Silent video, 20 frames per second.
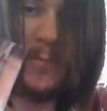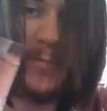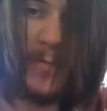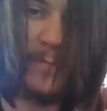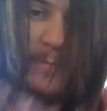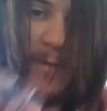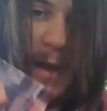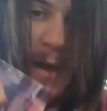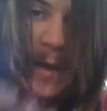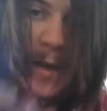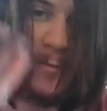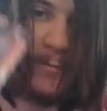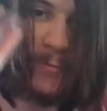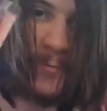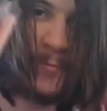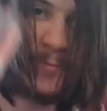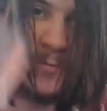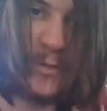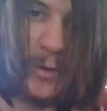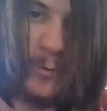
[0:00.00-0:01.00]
of the
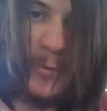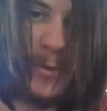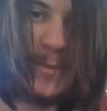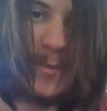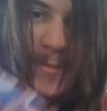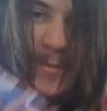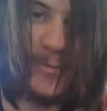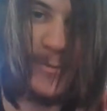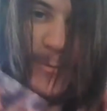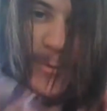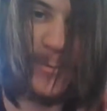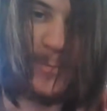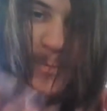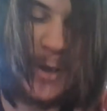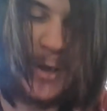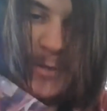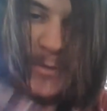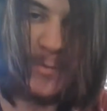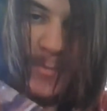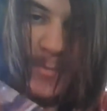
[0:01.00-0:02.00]
5 tokens you can
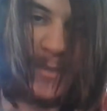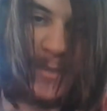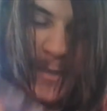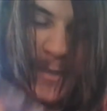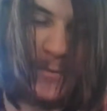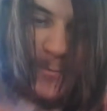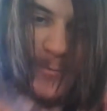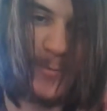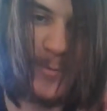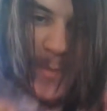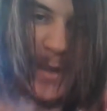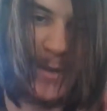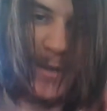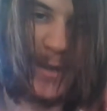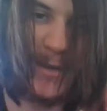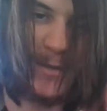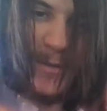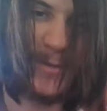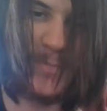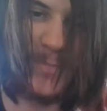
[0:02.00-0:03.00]
possibly get from that
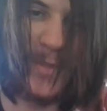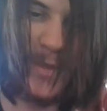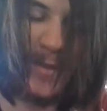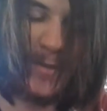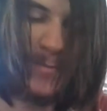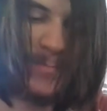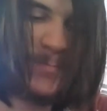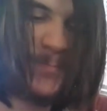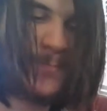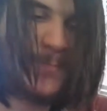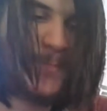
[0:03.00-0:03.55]
goddamn thing.